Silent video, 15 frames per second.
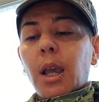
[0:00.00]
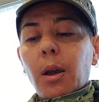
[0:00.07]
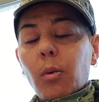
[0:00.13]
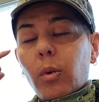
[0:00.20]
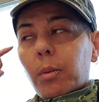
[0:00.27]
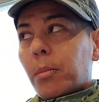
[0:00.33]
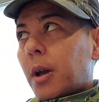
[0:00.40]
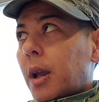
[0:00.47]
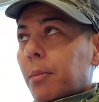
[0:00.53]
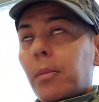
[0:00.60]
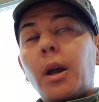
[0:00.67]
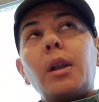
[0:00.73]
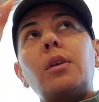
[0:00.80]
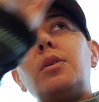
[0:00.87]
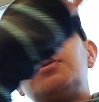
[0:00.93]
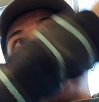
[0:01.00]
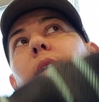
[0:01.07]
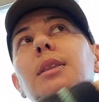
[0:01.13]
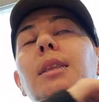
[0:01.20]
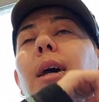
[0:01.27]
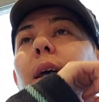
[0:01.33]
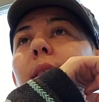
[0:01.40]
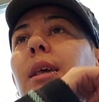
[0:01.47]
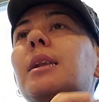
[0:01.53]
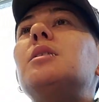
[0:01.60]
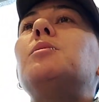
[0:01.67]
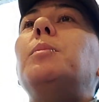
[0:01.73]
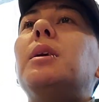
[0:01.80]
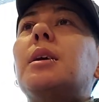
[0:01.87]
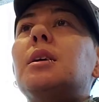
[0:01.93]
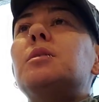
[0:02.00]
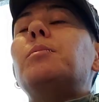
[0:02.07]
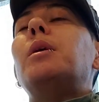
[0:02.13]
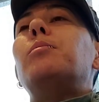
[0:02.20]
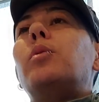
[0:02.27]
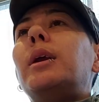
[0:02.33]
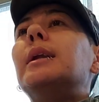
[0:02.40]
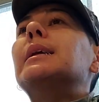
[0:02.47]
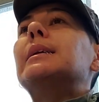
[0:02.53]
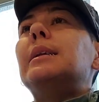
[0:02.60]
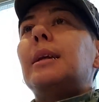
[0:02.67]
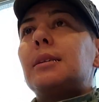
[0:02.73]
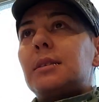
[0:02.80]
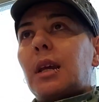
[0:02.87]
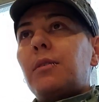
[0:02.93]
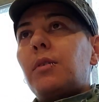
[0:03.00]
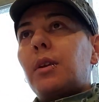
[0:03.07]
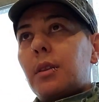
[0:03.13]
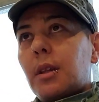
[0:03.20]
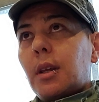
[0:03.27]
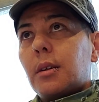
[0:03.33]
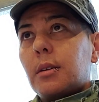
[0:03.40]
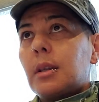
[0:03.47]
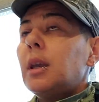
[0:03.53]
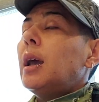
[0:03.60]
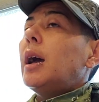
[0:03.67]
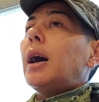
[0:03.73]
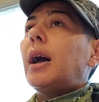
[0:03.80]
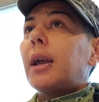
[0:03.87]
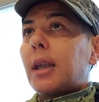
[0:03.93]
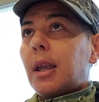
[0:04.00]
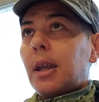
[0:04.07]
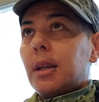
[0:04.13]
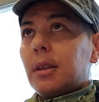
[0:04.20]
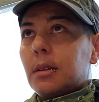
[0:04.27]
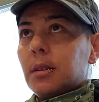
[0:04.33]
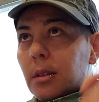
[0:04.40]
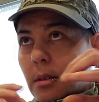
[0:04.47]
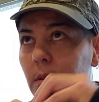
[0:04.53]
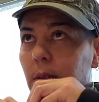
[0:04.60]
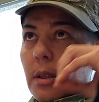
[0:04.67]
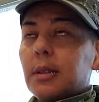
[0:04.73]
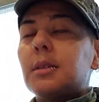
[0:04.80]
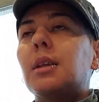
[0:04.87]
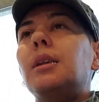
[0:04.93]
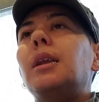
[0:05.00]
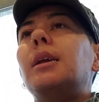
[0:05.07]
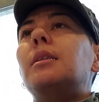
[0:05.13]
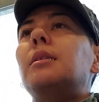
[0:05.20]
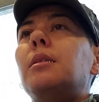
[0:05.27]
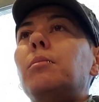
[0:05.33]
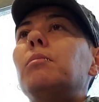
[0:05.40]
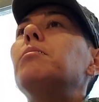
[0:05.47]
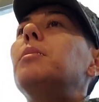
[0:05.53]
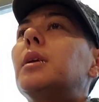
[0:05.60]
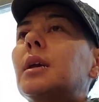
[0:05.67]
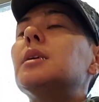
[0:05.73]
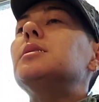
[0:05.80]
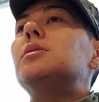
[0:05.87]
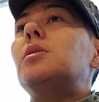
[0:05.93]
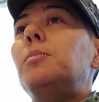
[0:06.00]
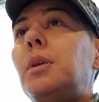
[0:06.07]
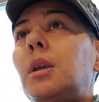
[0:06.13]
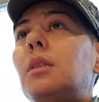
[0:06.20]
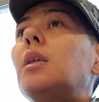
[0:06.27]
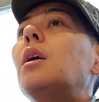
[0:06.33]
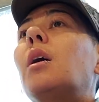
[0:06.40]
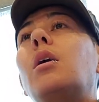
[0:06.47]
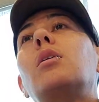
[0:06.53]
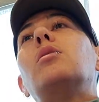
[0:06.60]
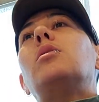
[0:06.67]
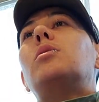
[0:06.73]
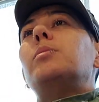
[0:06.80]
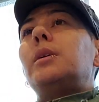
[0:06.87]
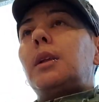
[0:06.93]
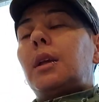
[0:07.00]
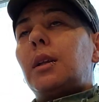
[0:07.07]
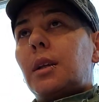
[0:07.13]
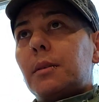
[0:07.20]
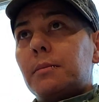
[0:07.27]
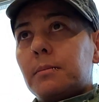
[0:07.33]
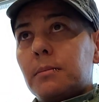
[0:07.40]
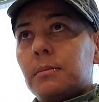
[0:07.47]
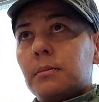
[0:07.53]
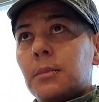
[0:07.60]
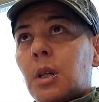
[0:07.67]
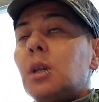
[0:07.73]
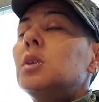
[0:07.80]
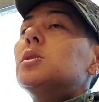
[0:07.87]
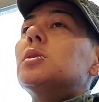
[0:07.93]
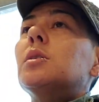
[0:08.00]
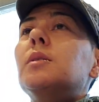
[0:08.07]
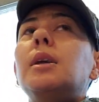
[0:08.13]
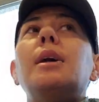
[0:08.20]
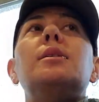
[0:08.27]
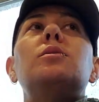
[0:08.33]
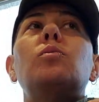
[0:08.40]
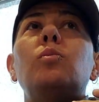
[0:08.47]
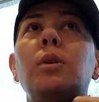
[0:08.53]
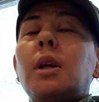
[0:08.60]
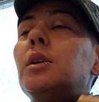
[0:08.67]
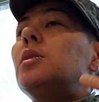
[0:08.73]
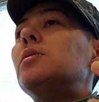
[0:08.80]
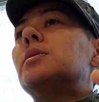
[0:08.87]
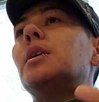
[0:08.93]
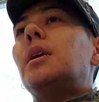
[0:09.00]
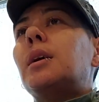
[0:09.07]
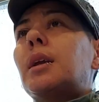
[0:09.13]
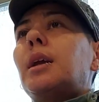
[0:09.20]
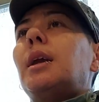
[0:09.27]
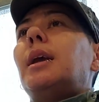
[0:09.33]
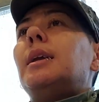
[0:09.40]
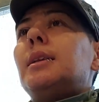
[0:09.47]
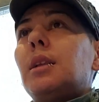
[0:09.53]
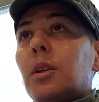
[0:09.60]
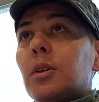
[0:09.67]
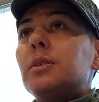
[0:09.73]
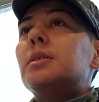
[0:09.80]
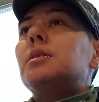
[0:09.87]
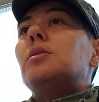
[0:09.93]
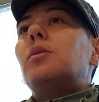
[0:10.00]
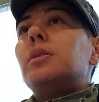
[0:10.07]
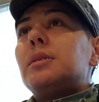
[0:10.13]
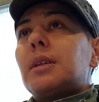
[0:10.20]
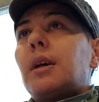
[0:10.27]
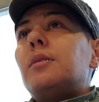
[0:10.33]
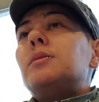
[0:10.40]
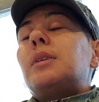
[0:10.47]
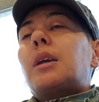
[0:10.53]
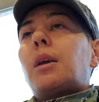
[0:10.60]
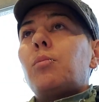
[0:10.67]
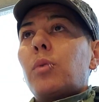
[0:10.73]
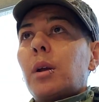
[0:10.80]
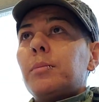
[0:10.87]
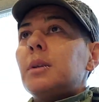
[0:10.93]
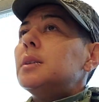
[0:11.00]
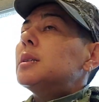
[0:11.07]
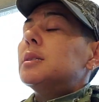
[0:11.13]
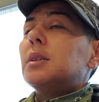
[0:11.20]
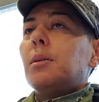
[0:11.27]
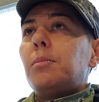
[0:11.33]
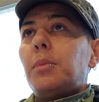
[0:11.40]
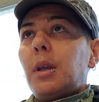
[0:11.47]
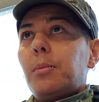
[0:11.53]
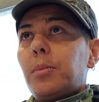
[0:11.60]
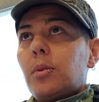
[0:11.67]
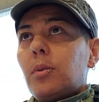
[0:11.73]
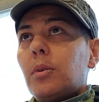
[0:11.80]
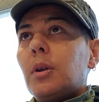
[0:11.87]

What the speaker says: when my mind goes like that is because my brain connects everything. I can't disconnect them, because to me they are all related. So yes, when I do talk, it looks or sounds like I'm rambling to some people.